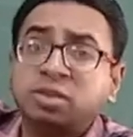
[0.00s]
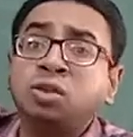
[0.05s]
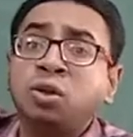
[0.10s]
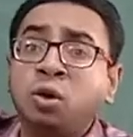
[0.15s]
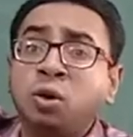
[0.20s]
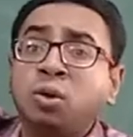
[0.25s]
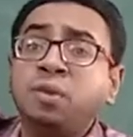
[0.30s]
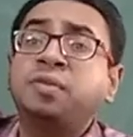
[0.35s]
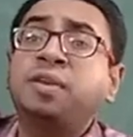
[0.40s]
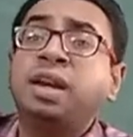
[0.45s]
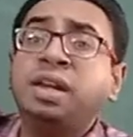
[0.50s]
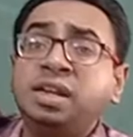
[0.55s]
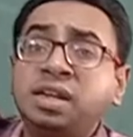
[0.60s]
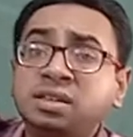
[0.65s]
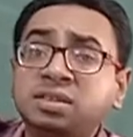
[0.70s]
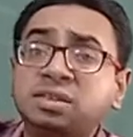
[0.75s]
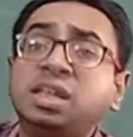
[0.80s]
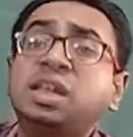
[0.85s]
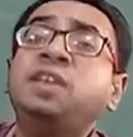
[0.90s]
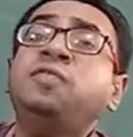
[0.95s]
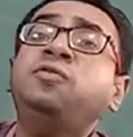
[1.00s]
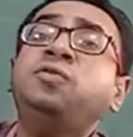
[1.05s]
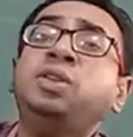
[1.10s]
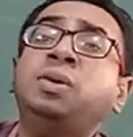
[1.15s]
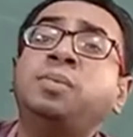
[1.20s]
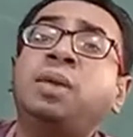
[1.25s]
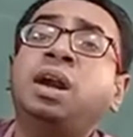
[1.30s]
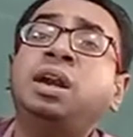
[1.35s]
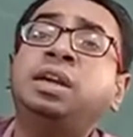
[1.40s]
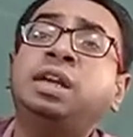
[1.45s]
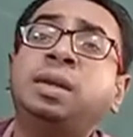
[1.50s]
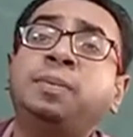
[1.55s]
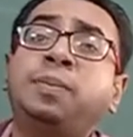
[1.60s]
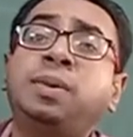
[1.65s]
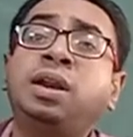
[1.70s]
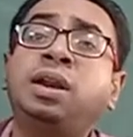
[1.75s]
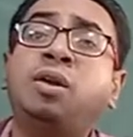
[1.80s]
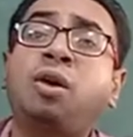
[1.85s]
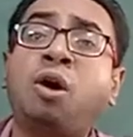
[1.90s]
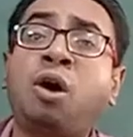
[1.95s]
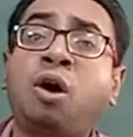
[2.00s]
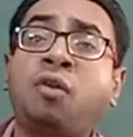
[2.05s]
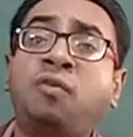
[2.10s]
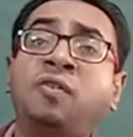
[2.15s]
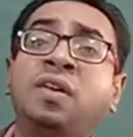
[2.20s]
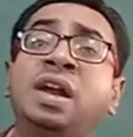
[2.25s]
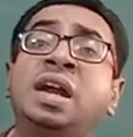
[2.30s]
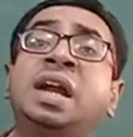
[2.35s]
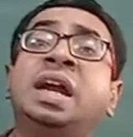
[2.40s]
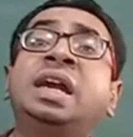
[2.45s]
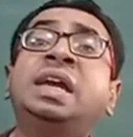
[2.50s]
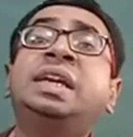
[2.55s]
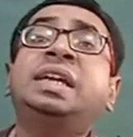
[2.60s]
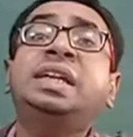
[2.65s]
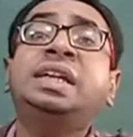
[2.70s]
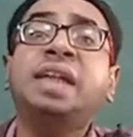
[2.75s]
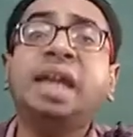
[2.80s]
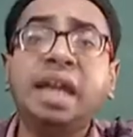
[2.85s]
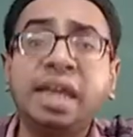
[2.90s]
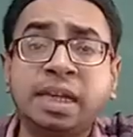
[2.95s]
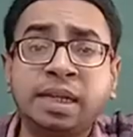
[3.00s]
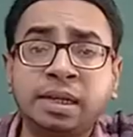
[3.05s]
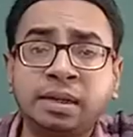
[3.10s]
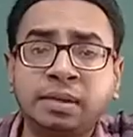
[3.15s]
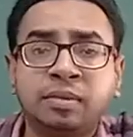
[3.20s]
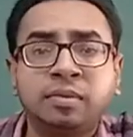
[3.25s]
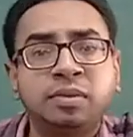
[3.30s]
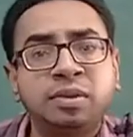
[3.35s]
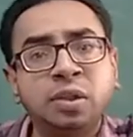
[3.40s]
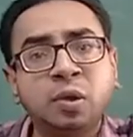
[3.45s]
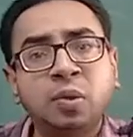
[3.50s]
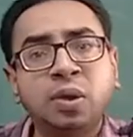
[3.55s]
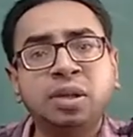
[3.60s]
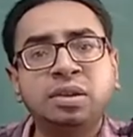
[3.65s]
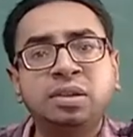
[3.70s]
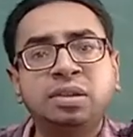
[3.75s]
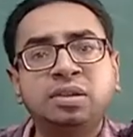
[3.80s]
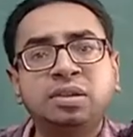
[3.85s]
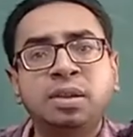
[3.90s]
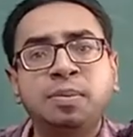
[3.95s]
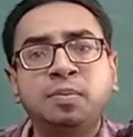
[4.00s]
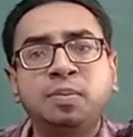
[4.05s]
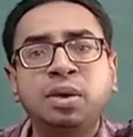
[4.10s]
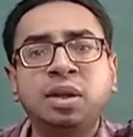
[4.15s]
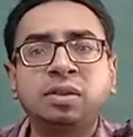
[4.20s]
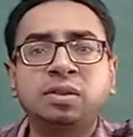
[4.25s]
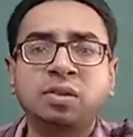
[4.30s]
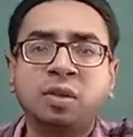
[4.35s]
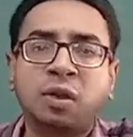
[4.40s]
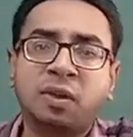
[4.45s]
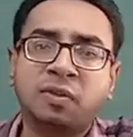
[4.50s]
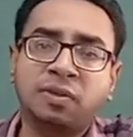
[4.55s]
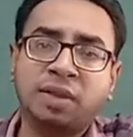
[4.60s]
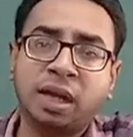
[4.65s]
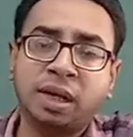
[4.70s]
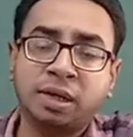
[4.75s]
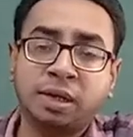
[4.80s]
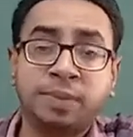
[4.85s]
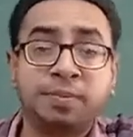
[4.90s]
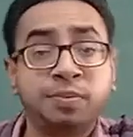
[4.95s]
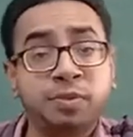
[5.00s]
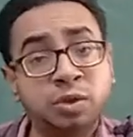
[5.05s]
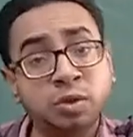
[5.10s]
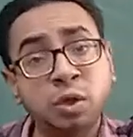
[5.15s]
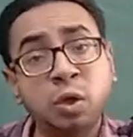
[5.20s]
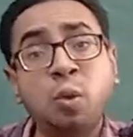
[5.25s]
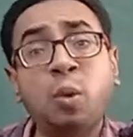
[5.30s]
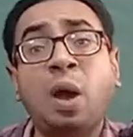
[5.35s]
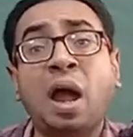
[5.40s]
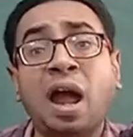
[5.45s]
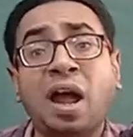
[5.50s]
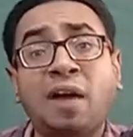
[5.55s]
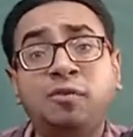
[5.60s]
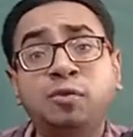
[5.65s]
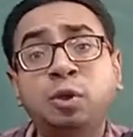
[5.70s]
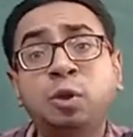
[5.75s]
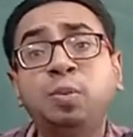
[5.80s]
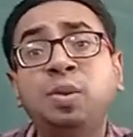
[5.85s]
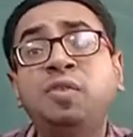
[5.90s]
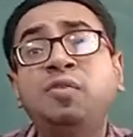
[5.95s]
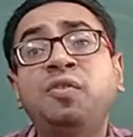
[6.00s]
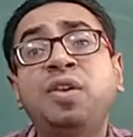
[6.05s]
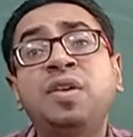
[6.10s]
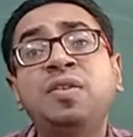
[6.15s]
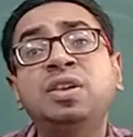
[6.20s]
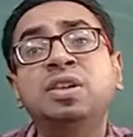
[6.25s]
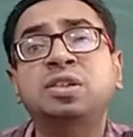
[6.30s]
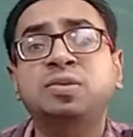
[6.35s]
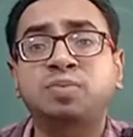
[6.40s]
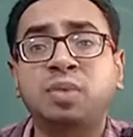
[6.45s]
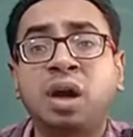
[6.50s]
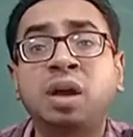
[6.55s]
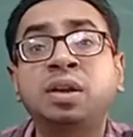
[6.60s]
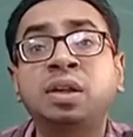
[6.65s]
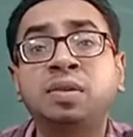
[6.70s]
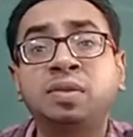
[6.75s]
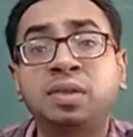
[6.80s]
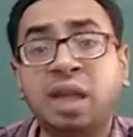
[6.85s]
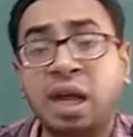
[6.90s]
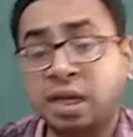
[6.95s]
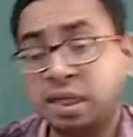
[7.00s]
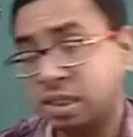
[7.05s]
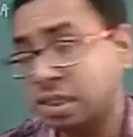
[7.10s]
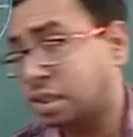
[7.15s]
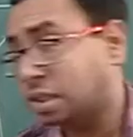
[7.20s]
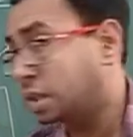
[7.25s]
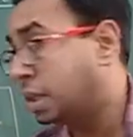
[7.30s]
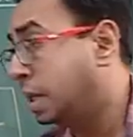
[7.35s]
So radius is the multiple of 10. You can simply solve that. So you have to be very smart in that case.